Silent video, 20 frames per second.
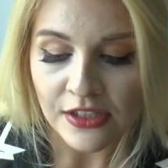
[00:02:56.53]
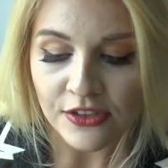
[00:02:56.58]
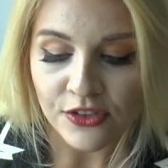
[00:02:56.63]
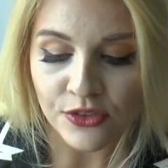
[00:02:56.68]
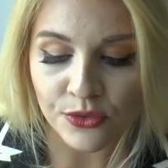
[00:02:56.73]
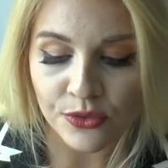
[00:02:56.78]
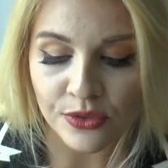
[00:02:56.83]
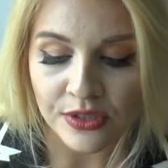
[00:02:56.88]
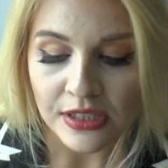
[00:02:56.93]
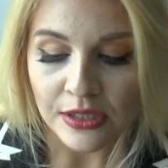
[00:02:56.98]

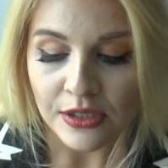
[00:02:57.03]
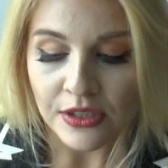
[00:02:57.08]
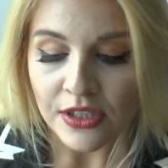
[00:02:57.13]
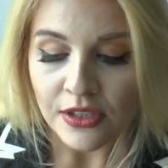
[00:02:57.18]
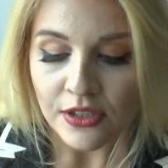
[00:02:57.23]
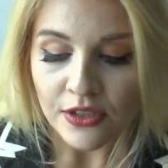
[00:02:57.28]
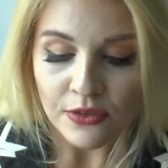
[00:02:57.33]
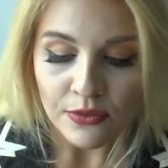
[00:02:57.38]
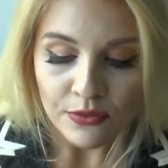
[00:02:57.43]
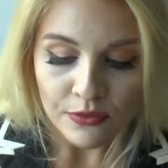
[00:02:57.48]
So,
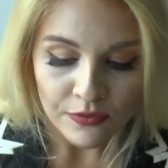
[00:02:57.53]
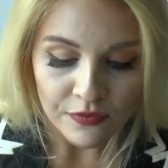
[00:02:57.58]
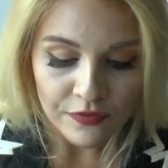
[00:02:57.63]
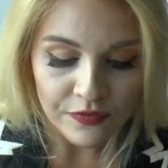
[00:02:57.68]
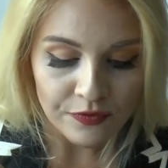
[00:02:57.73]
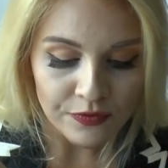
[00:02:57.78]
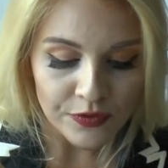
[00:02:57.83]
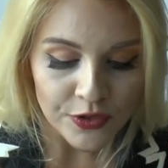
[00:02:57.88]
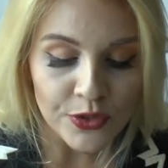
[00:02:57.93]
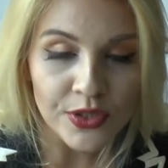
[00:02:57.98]

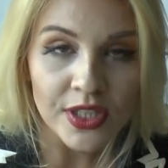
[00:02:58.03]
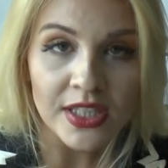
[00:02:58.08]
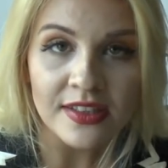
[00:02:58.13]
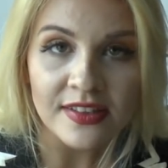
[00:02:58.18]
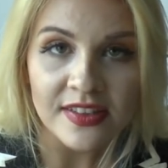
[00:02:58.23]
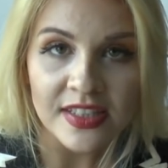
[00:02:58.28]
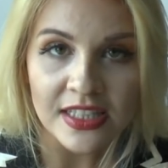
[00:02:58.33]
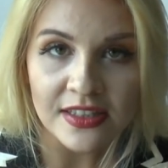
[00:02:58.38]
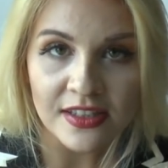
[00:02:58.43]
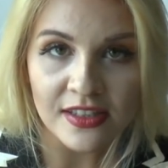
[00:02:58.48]
you can
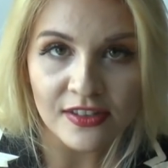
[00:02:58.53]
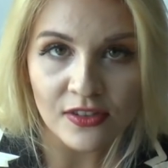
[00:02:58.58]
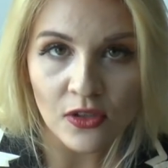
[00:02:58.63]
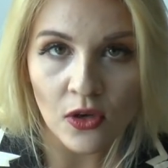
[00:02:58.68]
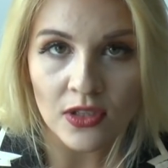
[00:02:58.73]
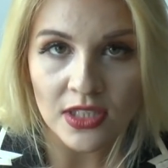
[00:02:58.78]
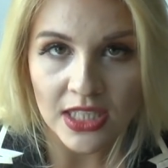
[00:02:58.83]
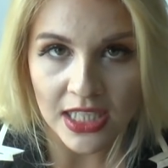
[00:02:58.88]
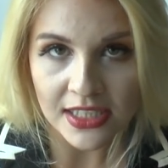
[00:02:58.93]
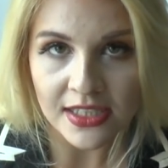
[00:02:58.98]
sing the
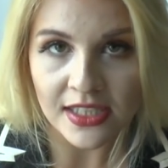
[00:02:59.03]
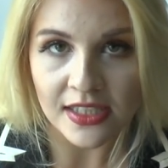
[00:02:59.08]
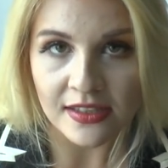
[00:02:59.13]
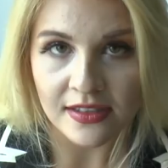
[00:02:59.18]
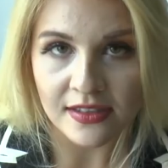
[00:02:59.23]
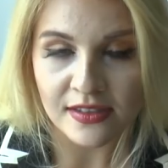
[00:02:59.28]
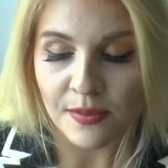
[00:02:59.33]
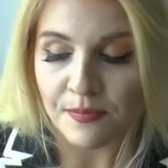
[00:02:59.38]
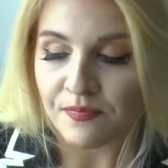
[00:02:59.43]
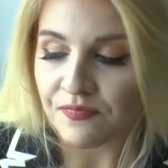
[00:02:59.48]
song like
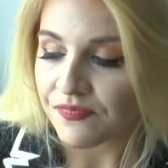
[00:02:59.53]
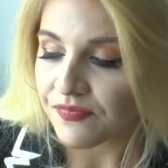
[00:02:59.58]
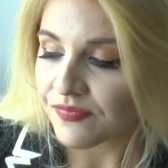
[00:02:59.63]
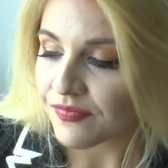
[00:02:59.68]
this.